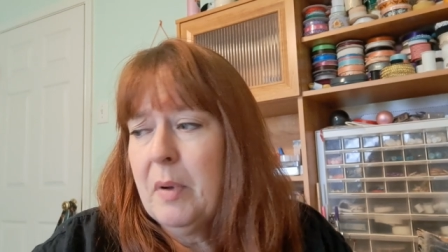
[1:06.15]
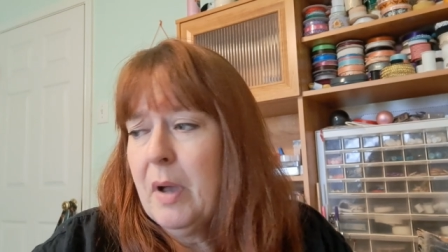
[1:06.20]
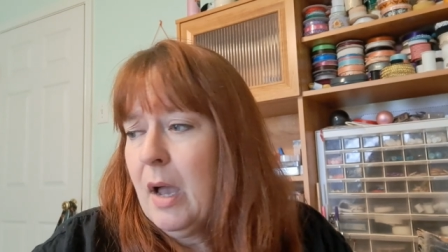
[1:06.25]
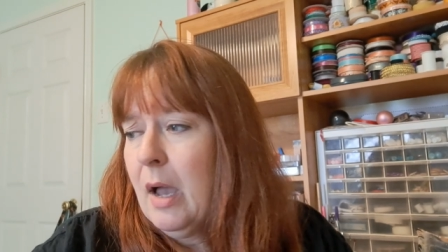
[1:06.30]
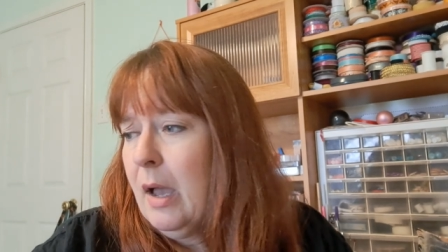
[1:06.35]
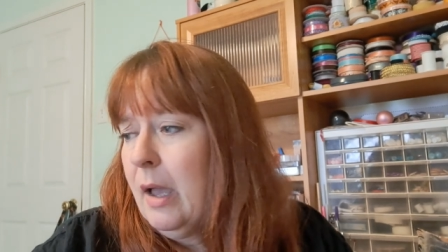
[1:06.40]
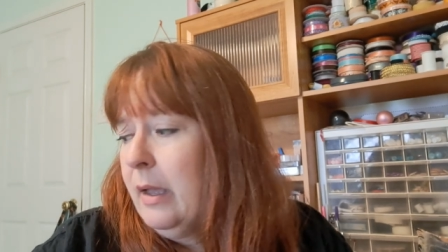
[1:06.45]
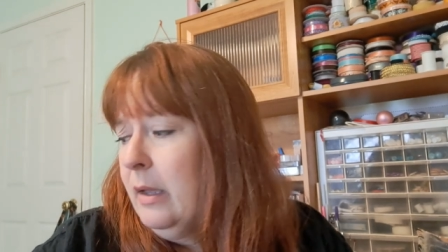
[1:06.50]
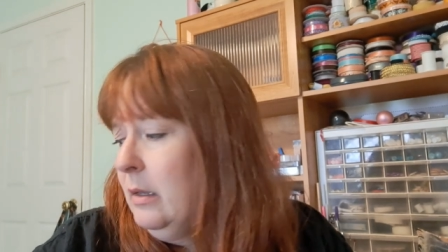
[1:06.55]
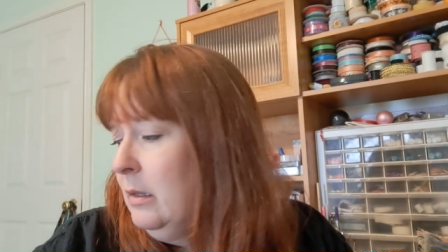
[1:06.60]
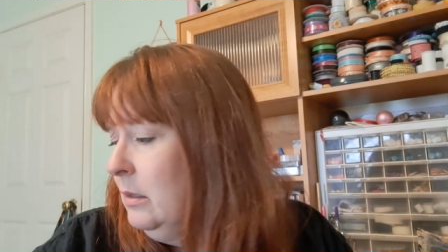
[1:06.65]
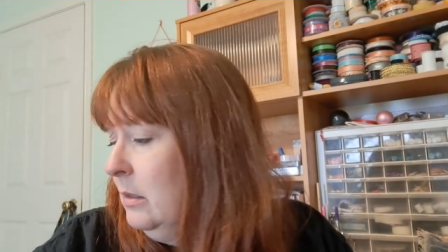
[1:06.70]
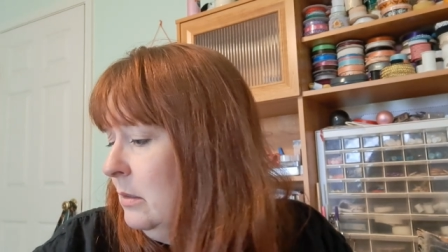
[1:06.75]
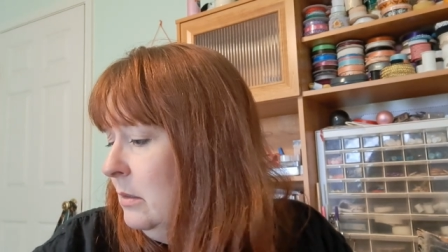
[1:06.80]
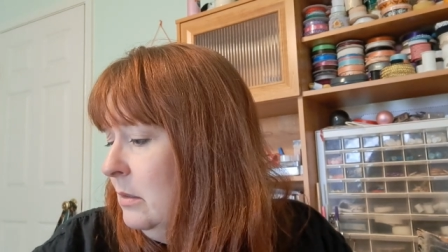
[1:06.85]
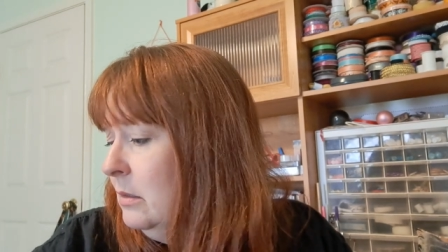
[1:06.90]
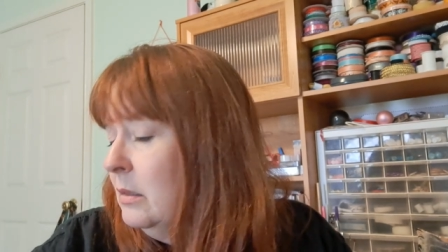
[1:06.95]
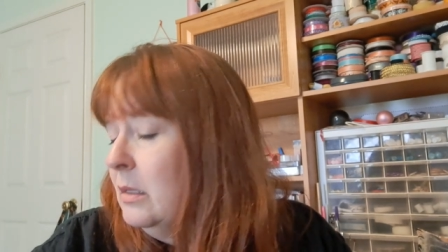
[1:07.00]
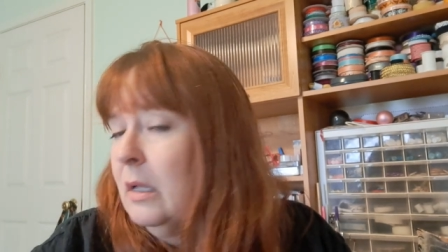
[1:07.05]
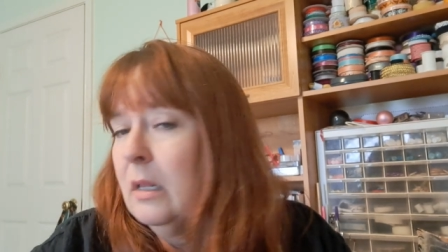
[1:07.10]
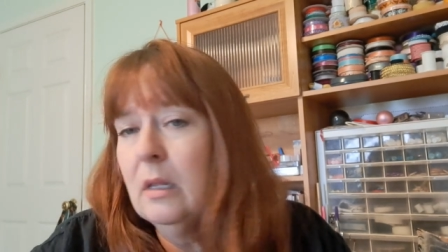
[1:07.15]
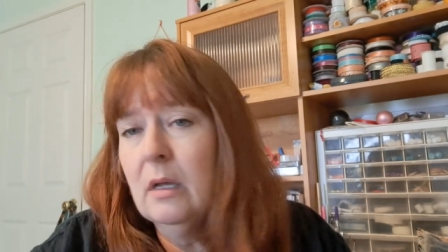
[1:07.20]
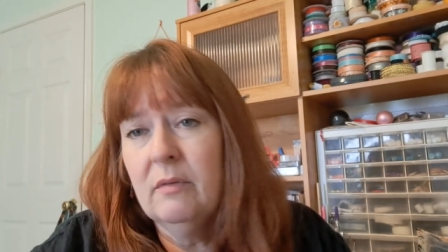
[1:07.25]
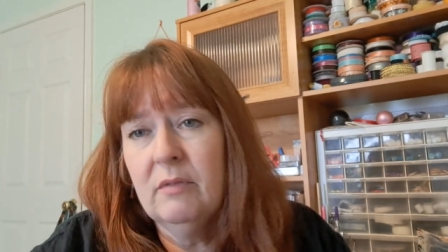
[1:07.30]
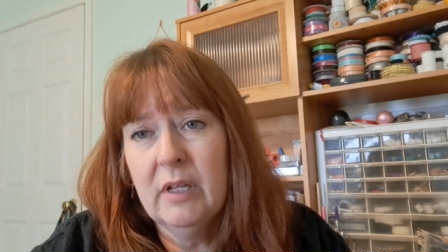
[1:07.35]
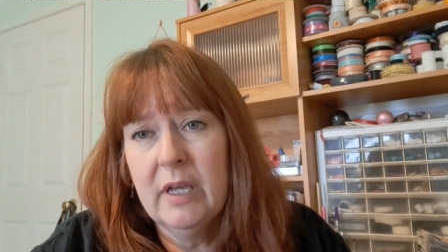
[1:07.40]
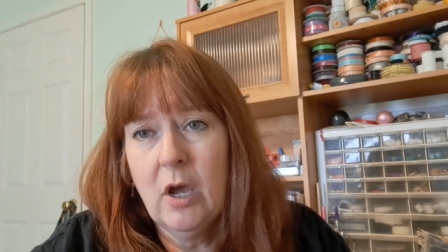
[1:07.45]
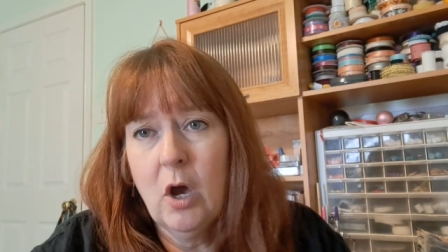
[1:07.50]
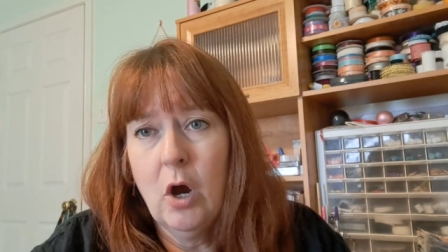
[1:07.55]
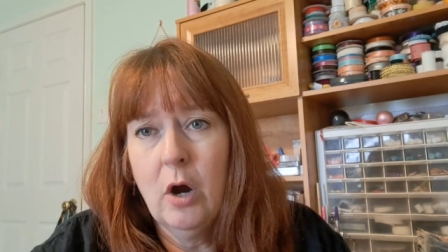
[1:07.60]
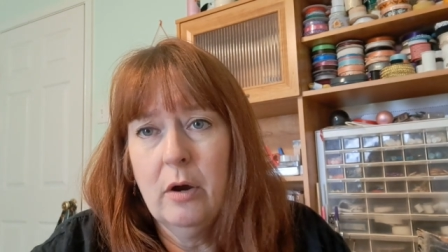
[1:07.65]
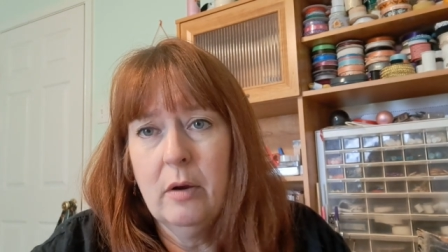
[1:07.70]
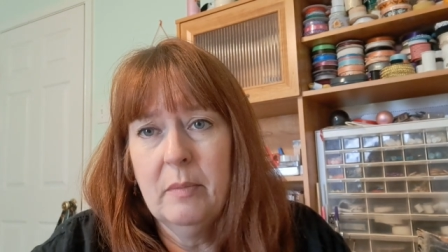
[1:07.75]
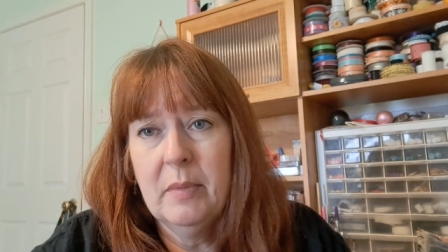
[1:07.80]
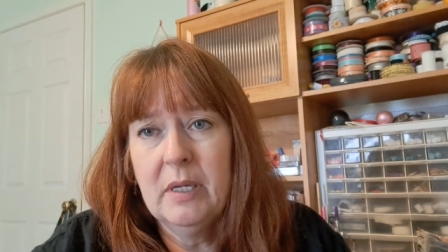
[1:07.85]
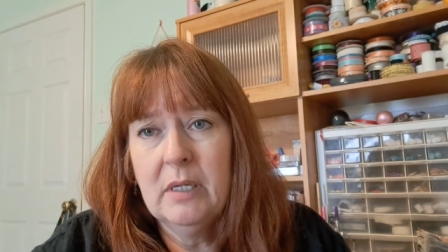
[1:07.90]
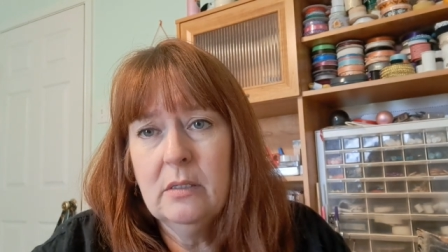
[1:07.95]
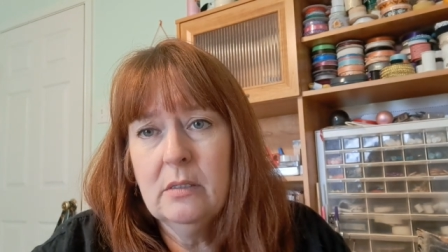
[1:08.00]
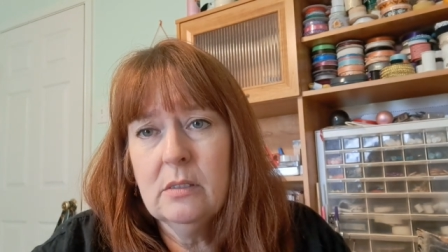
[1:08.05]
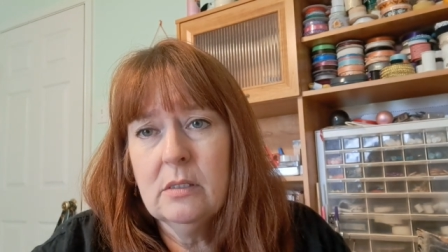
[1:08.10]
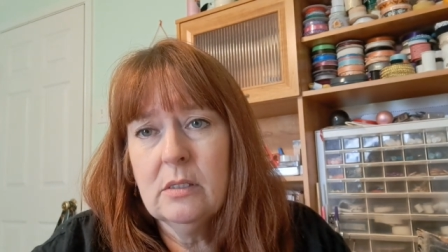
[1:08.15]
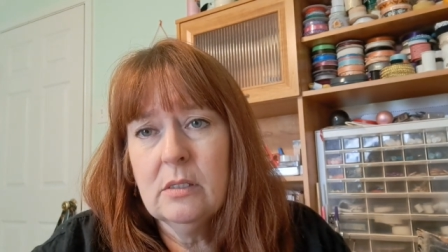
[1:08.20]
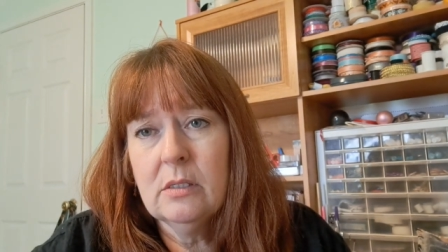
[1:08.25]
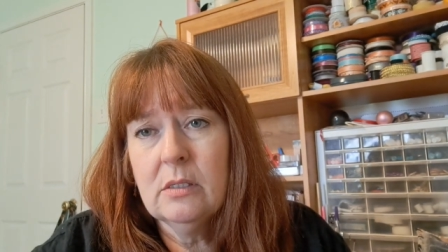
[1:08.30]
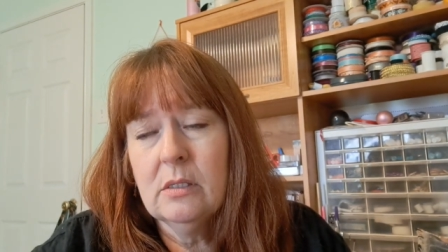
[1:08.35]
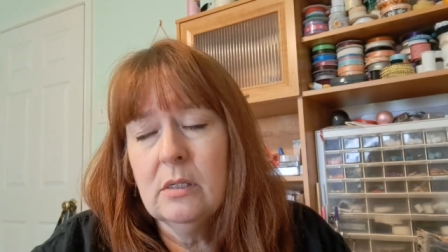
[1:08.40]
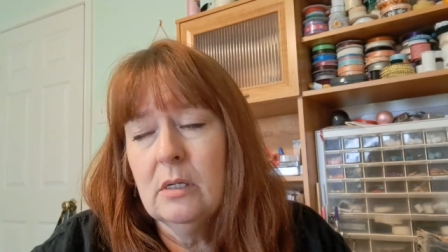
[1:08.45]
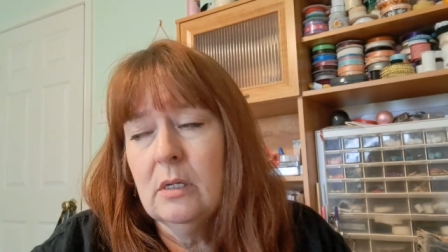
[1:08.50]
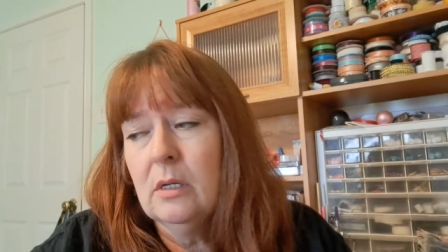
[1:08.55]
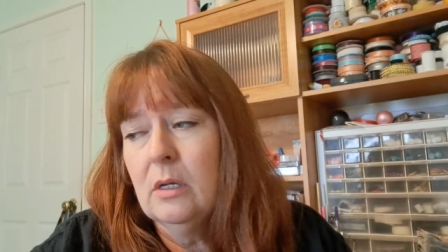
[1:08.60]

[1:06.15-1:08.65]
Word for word: by the lovely Artemis,